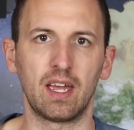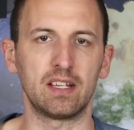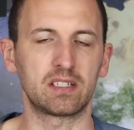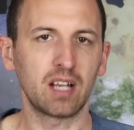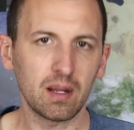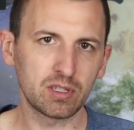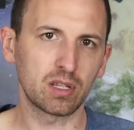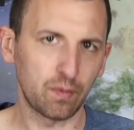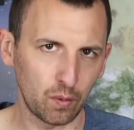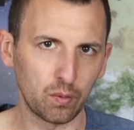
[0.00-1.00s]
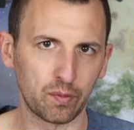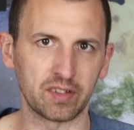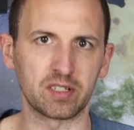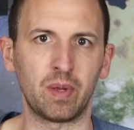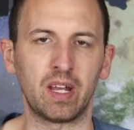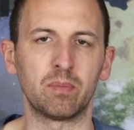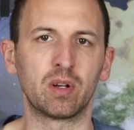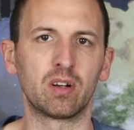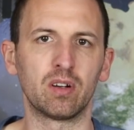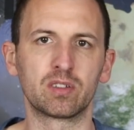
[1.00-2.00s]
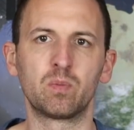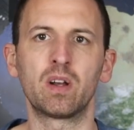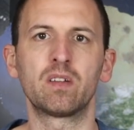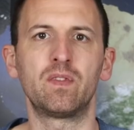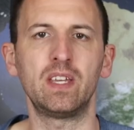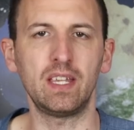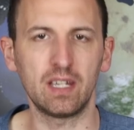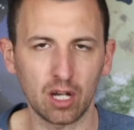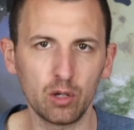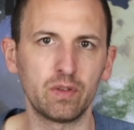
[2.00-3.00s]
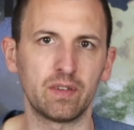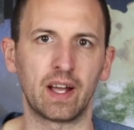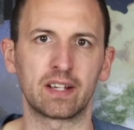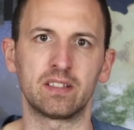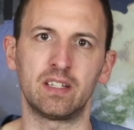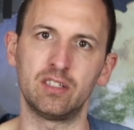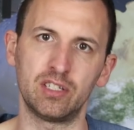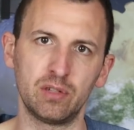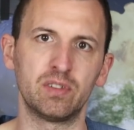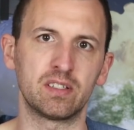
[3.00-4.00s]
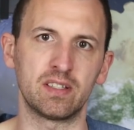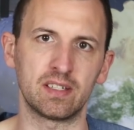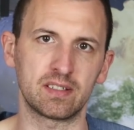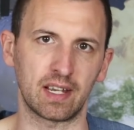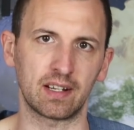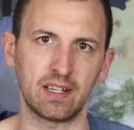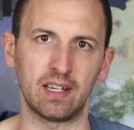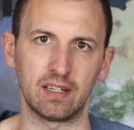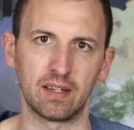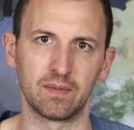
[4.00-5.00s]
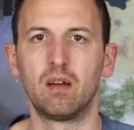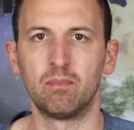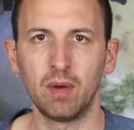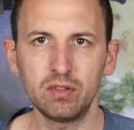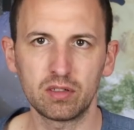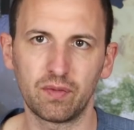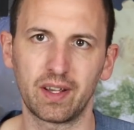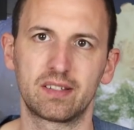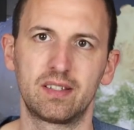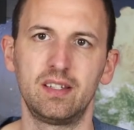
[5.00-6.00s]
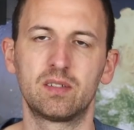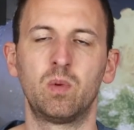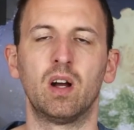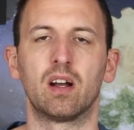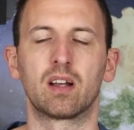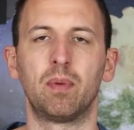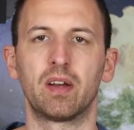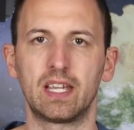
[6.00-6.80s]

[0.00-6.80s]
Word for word: It's come to the forefront a bit because one of the COVID vaccines uses this technique. Most vaccines work by